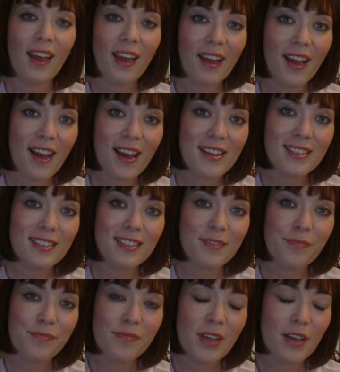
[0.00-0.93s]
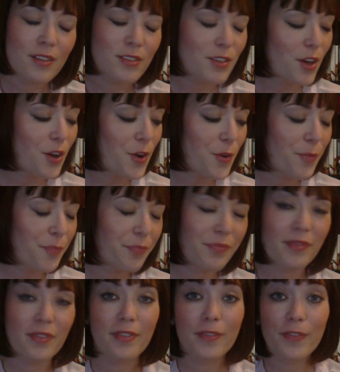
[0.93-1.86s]
Hey guys! So
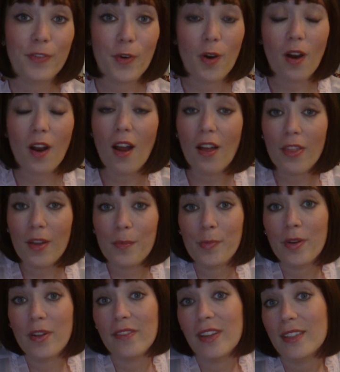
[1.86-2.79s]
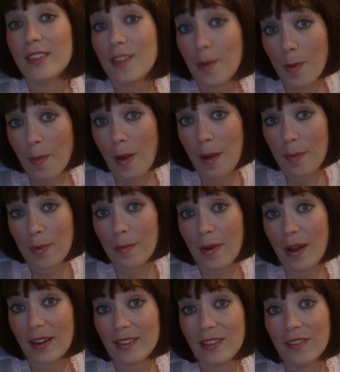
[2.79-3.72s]
for all the previous Tomopop
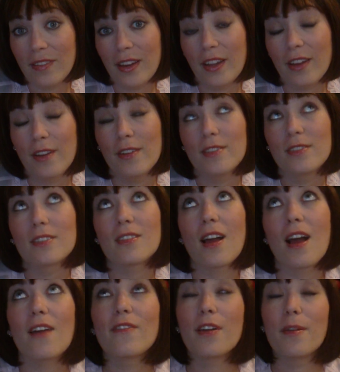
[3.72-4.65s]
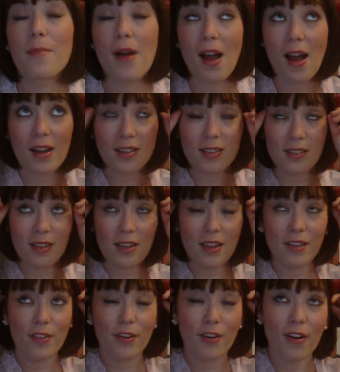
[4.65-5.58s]
unboxing videos, I've unboxed
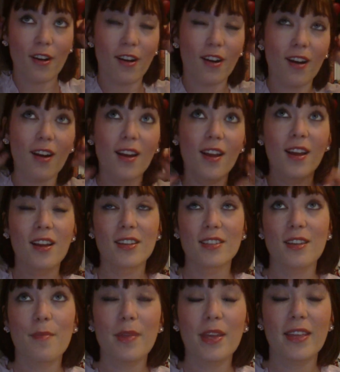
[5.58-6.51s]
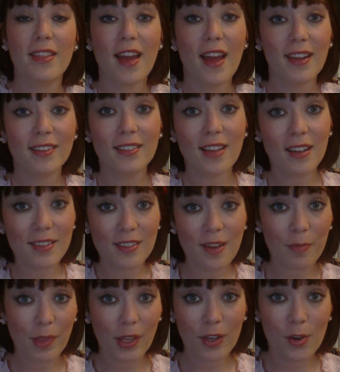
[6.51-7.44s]
either something that does
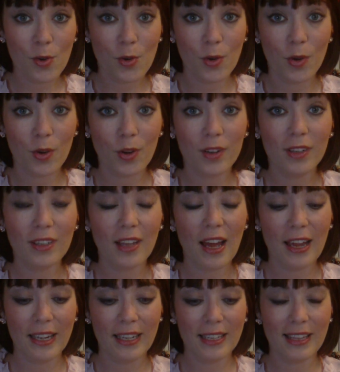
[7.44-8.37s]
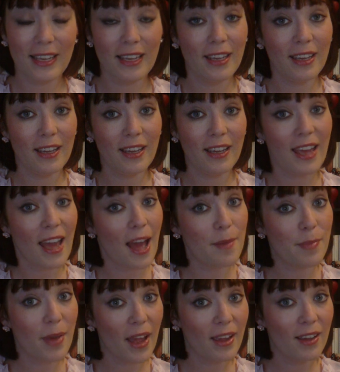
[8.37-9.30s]
something cool like the
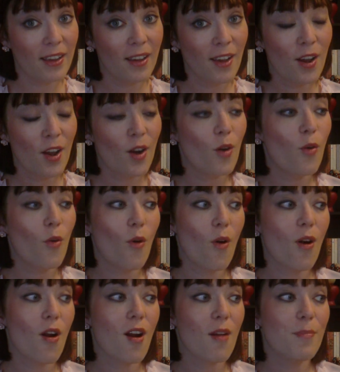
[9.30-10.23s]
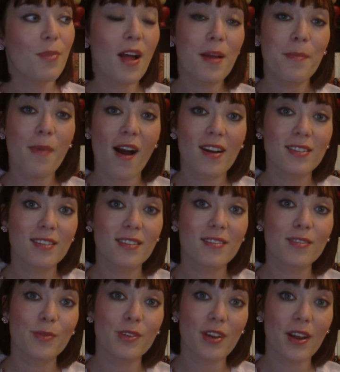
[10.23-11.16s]
cat bank, or blind
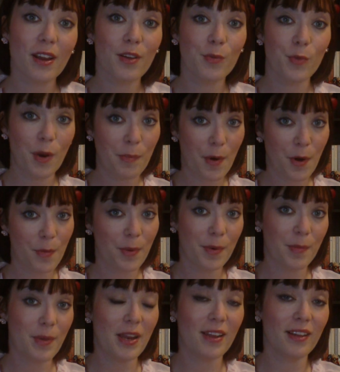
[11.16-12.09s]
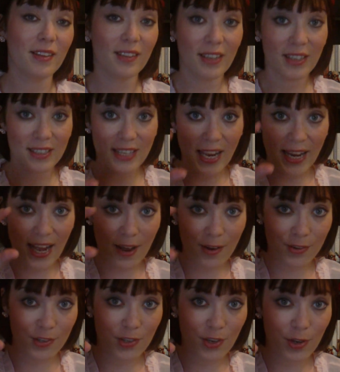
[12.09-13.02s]
boxes which I can rip open immediately and take
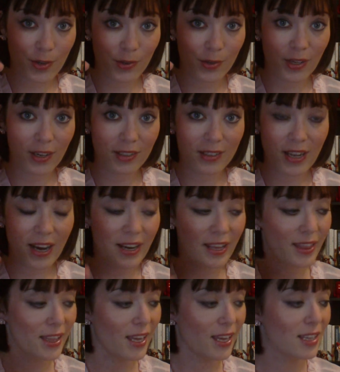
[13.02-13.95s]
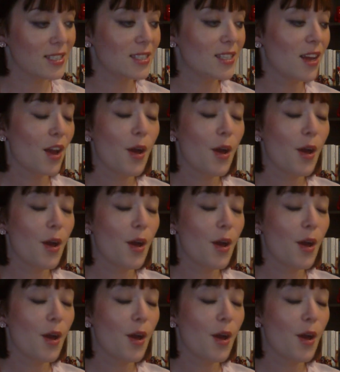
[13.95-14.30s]
out and show you little tiny things.